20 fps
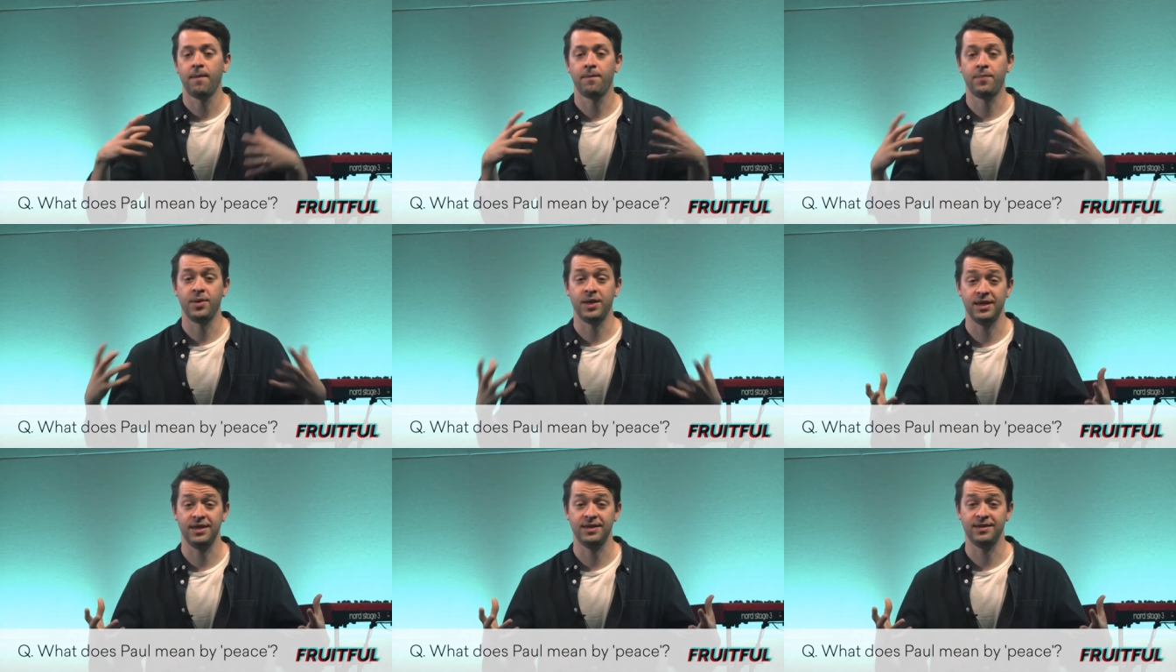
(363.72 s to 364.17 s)

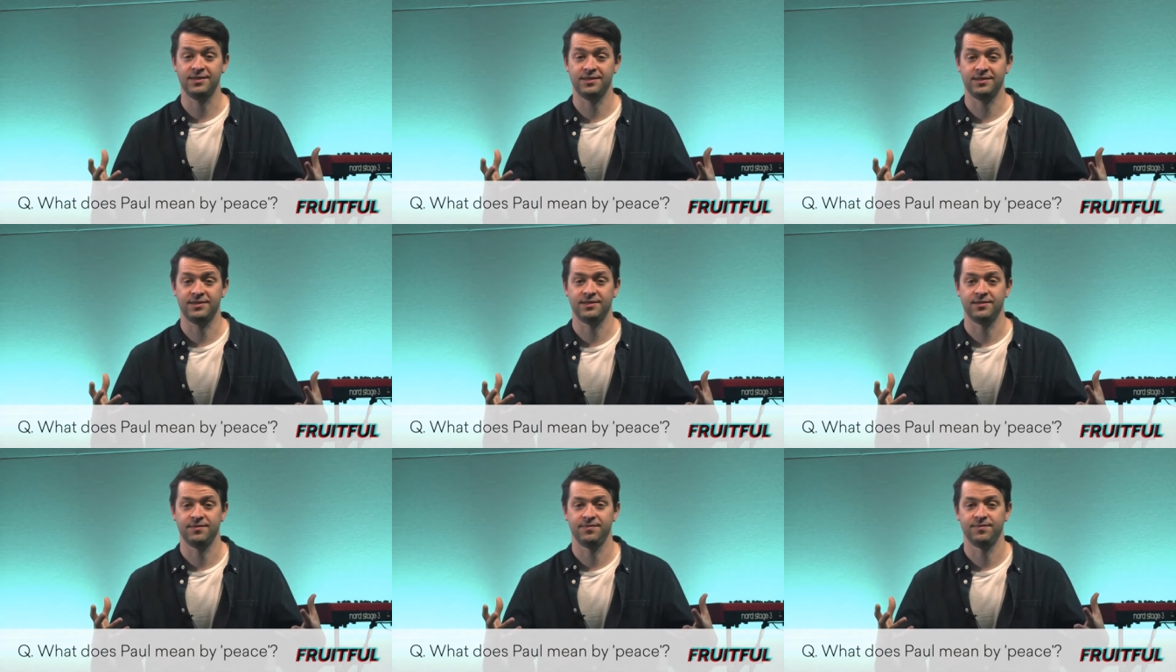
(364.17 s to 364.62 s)

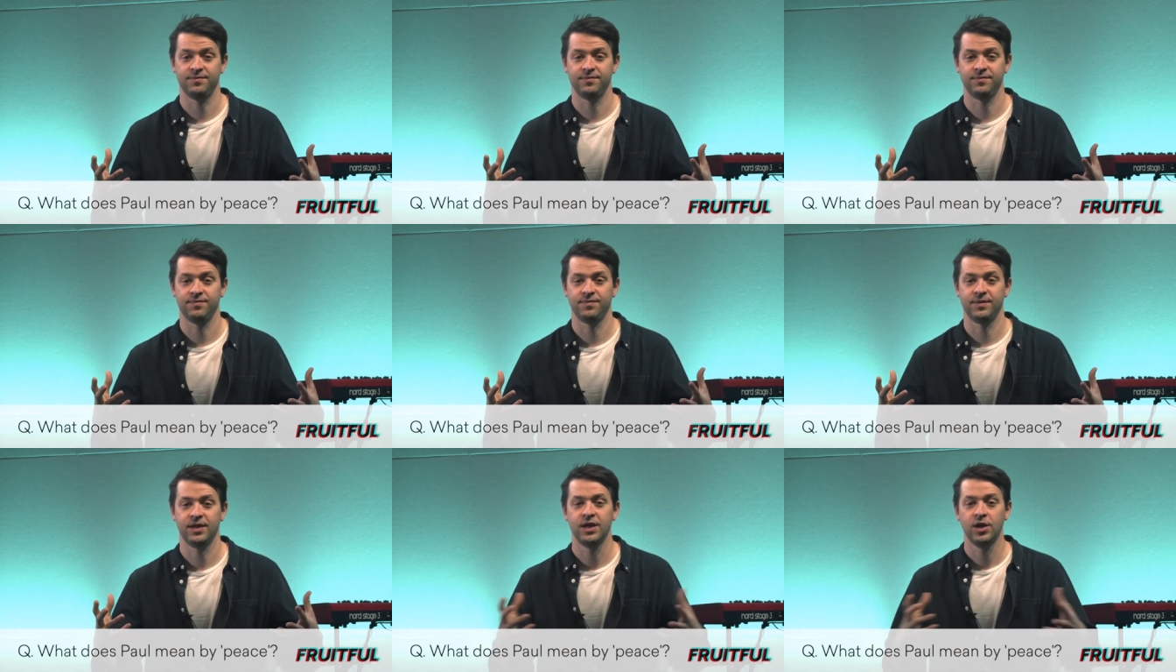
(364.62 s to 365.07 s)
peace?
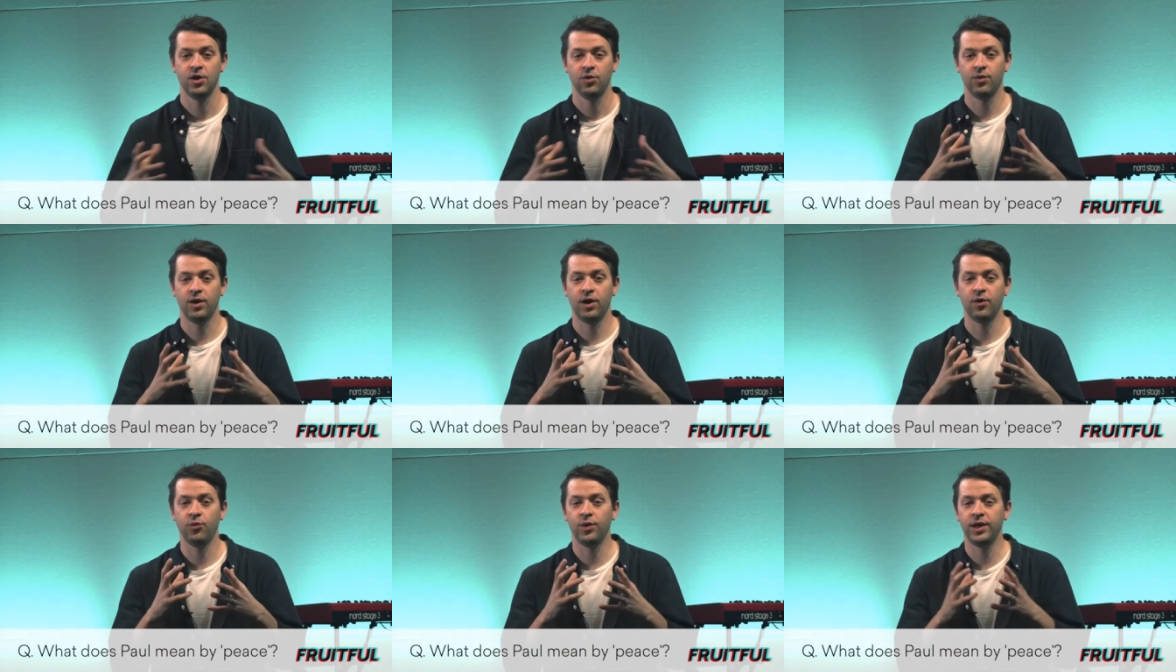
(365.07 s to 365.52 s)

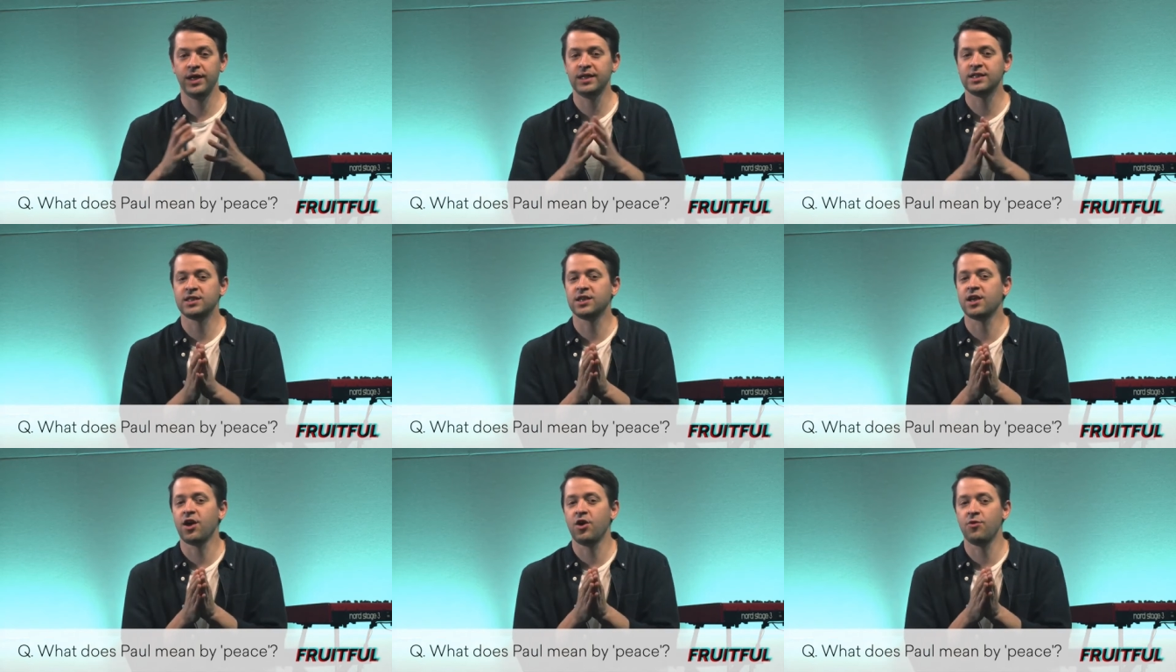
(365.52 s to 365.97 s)
Well, we need
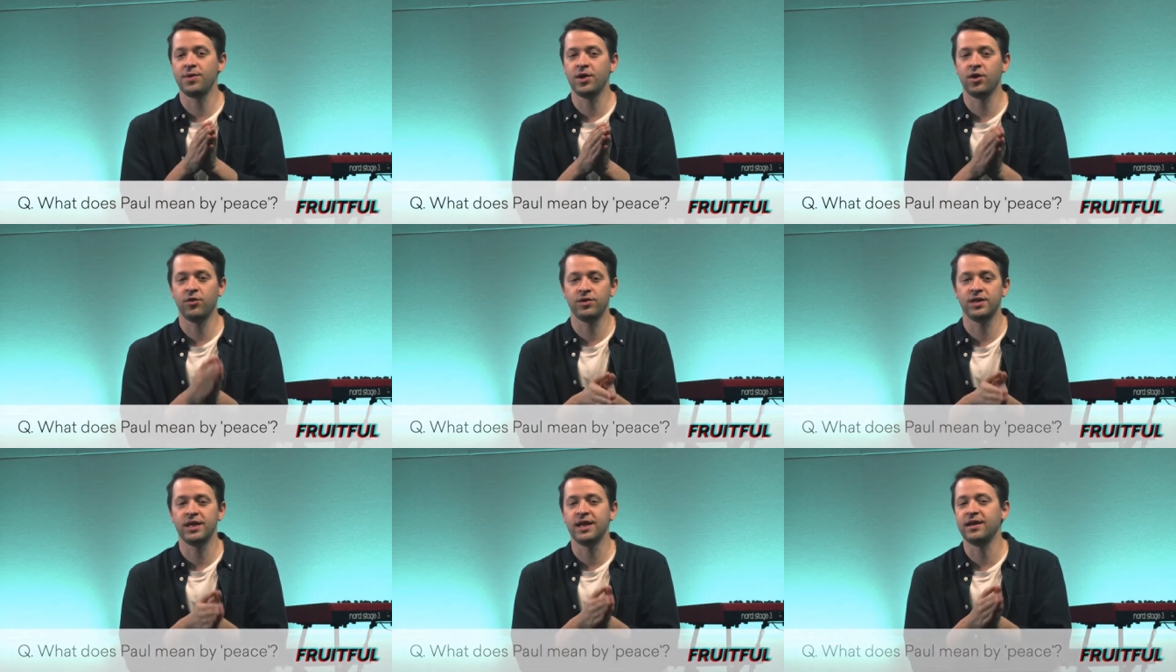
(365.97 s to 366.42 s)
to go
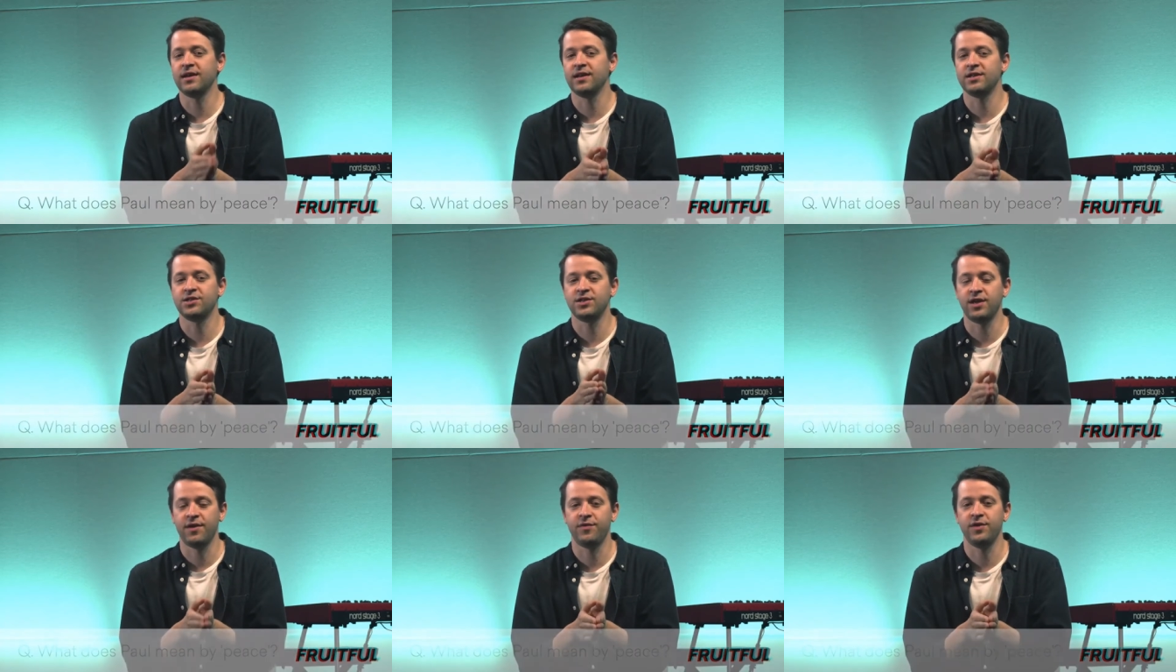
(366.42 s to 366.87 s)
beyond the
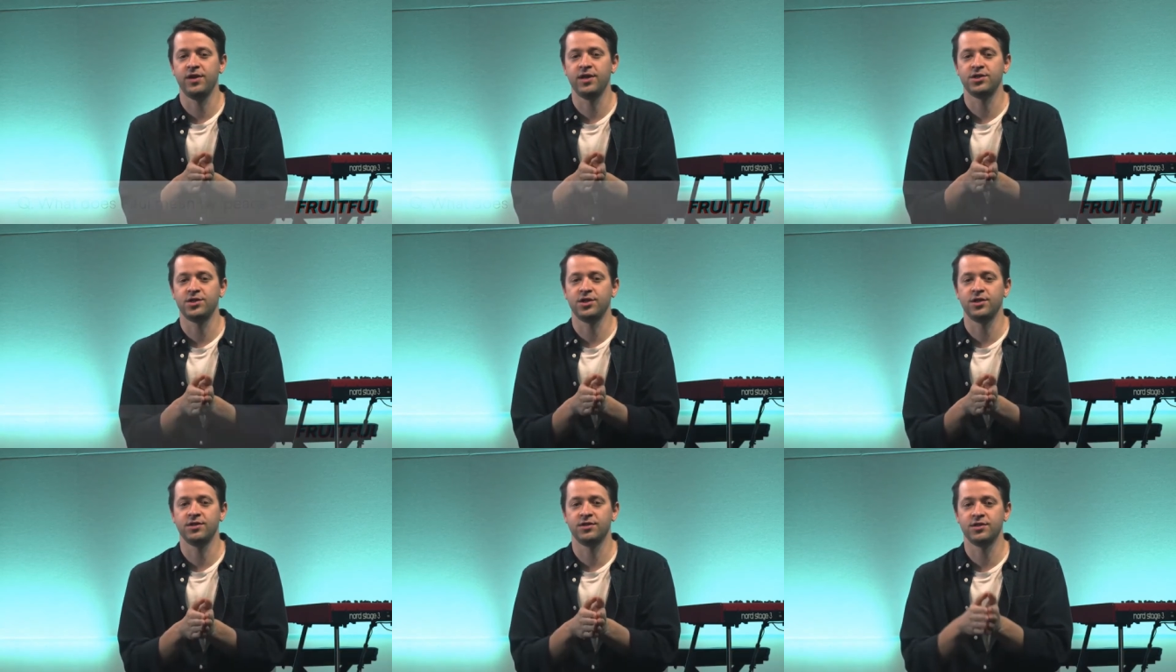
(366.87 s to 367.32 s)
English
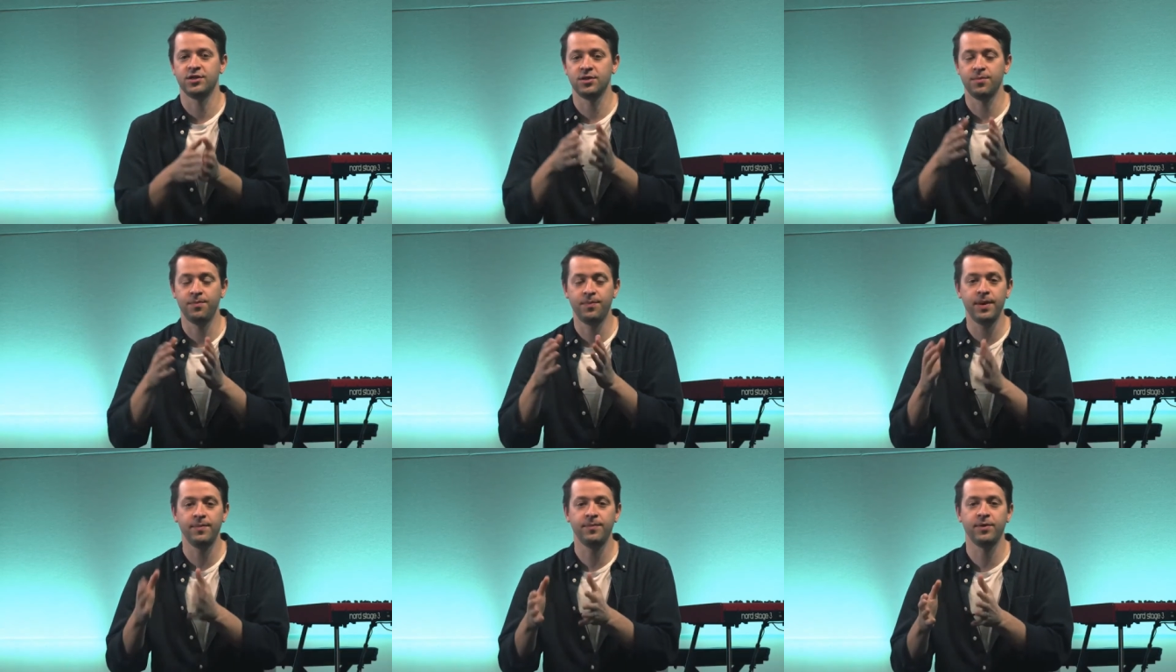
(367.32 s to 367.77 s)
definition to the
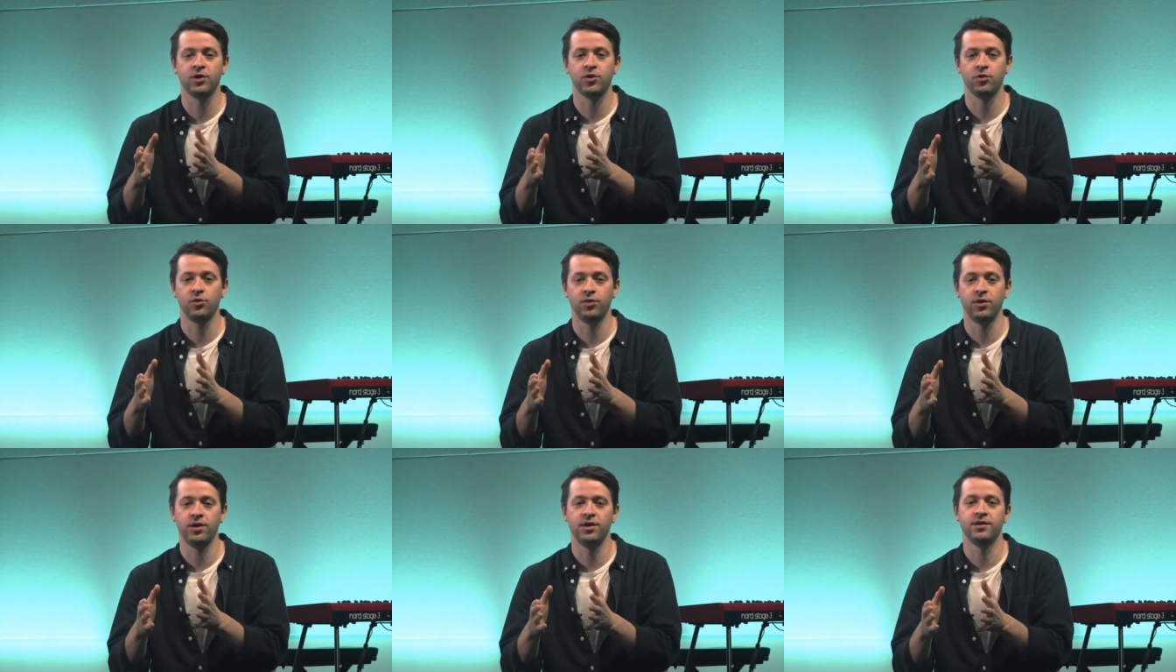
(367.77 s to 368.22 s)

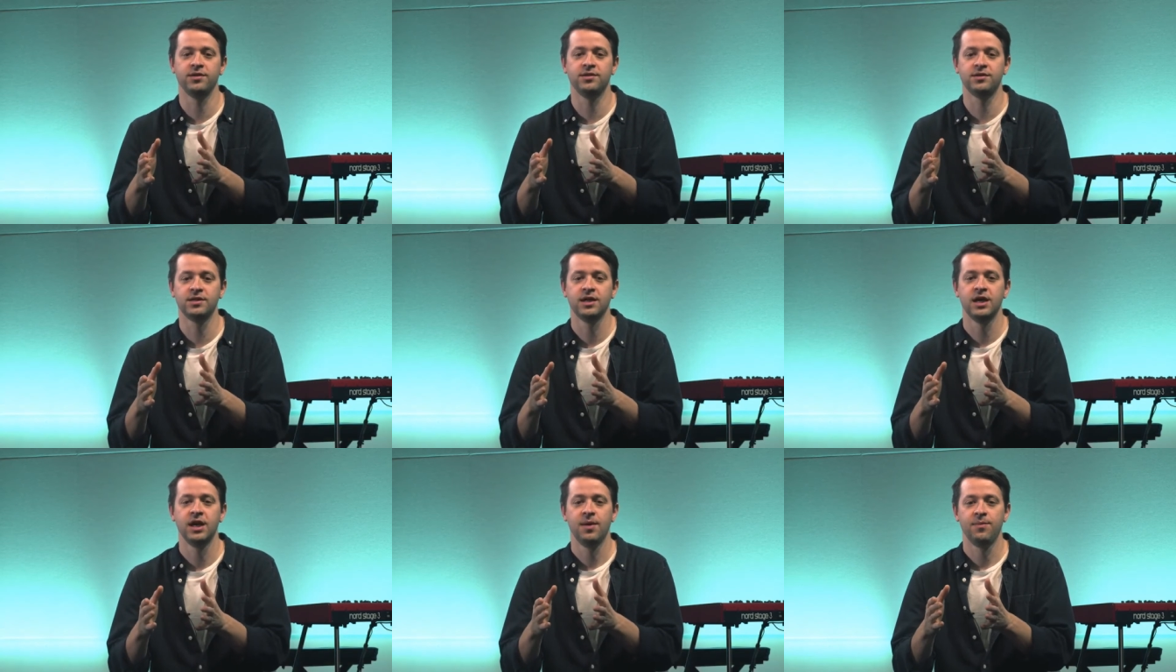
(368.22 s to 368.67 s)
biblical
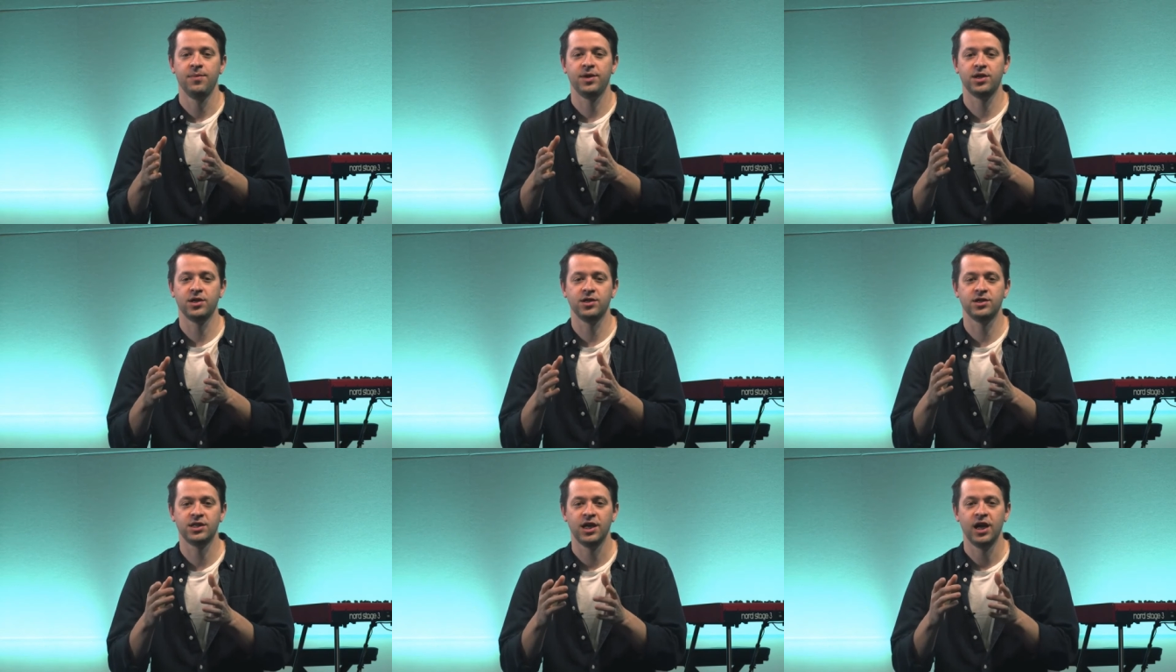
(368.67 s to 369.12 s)
words
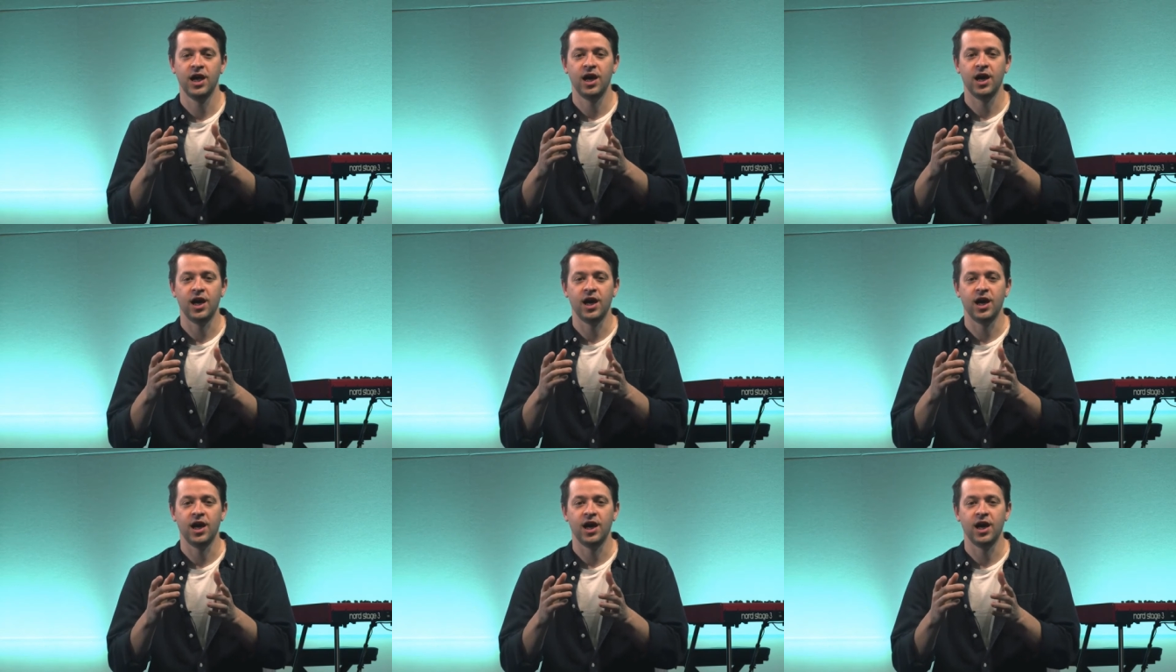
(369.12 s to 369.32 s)
because